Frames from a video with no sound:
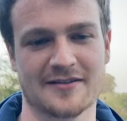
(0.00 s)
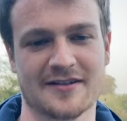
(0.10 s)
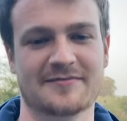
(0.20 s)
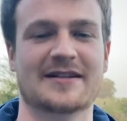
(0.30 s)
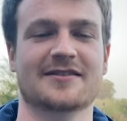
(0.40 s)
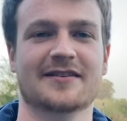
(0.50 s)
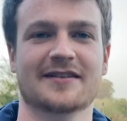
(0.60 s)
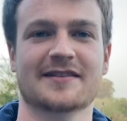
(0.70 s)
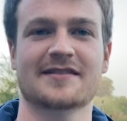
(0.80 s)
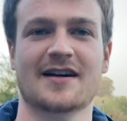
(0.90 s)
of mental
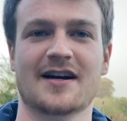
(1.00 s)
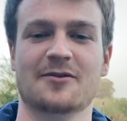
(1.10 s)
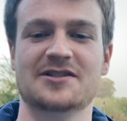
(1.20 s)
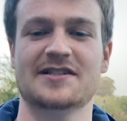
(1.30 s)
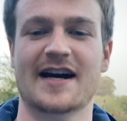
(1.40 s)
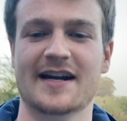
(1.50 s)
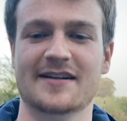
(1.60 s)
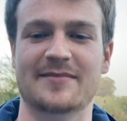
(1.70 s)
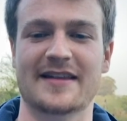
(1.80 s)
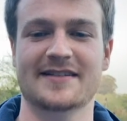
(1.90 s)
illness, which is
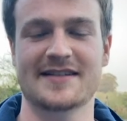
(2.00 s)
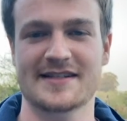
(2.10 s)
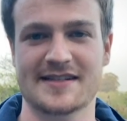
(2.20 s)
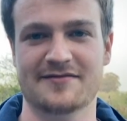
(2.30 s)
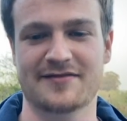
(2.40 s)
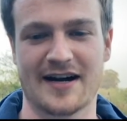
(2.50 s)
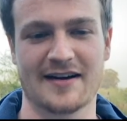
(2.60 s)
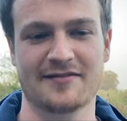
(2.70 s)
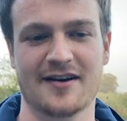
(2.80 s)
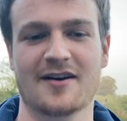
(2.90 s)
guided by the
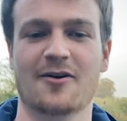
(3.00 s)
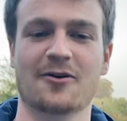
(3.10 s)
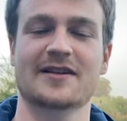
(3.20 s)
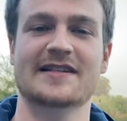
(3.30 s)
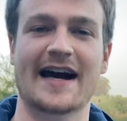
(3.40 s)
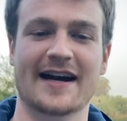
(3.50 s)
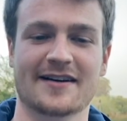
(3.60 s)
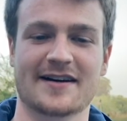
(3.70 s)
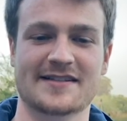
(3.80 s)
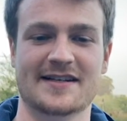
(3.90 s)
DSM-5, or the
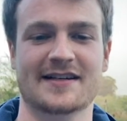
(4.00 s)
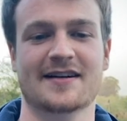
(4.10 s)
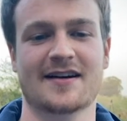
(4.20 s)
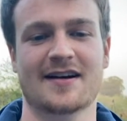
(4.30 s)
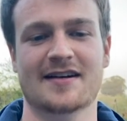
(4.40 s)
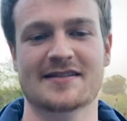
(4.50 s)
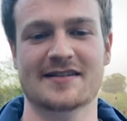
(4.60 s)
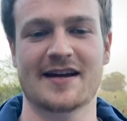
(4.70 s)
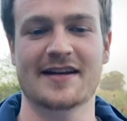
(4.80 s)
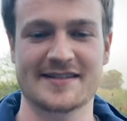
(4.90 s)
Diagnostic
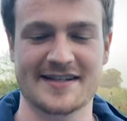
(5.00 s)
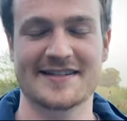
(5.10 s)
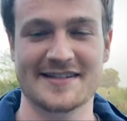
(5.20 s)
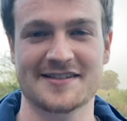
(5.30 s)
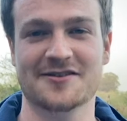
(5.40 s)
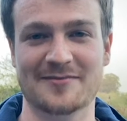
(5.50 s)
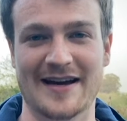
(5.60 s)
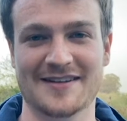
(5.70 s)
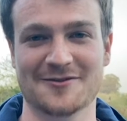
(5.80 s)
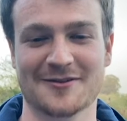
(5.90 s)
and Statistical
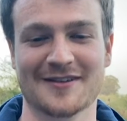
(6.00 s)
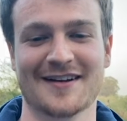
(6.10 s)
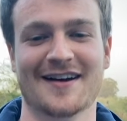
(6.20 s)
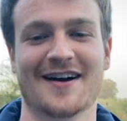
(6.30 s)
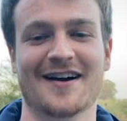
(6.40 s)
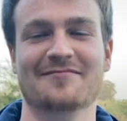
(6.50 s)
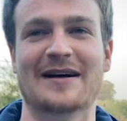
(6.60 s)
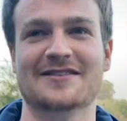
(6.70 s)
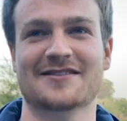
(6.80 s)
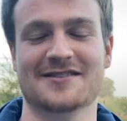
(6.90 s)
Manual of
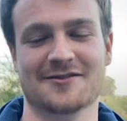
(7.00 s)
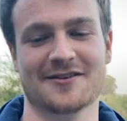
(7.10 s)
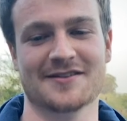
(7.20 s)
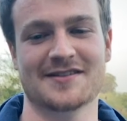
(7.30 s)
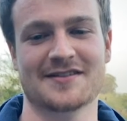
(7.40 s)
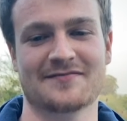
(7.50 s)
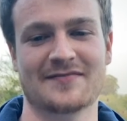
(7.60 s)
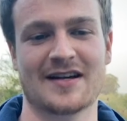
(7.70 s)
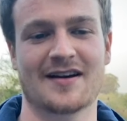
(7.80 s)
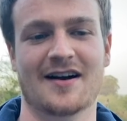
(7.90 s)
Mental Disorders.
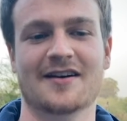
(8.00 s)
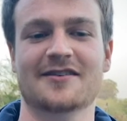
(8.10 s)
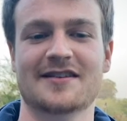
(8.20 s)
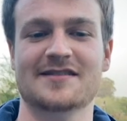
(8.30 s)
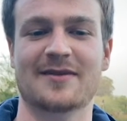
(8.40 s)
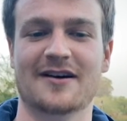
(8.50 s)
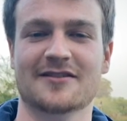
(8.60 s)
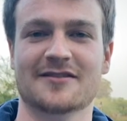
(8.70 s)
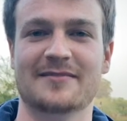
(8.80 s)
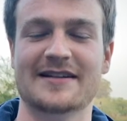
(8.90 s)
Under this
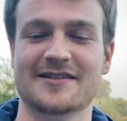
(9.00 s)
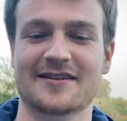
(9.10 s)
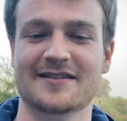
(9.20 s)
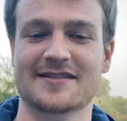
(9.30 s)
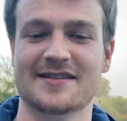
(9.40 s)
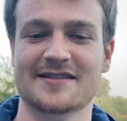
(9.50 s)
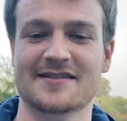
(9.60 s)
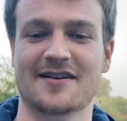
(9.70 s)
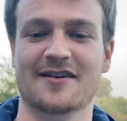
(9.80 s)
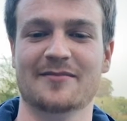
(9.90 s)
model, mental illnesses
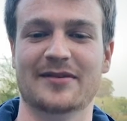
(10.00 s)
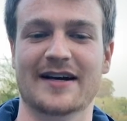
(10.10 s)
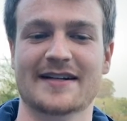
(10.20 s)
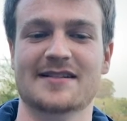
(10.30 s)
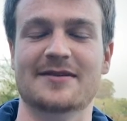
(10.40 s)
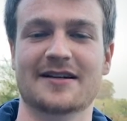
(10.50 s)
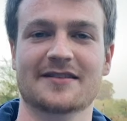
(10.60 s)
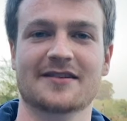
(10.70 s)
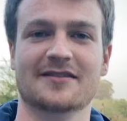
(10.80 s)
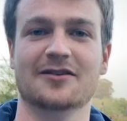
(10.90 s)
are implied to be
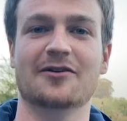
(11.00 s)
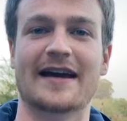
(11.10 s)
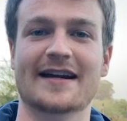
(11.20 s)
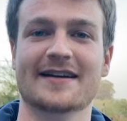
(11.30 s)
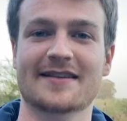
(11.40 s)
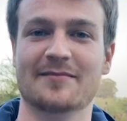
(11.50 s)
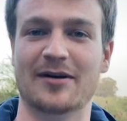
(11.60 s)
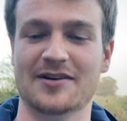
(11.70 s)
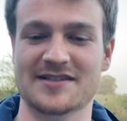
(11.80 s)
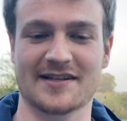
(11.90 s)
located in the
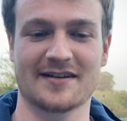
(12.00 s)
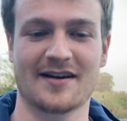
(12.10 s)
person,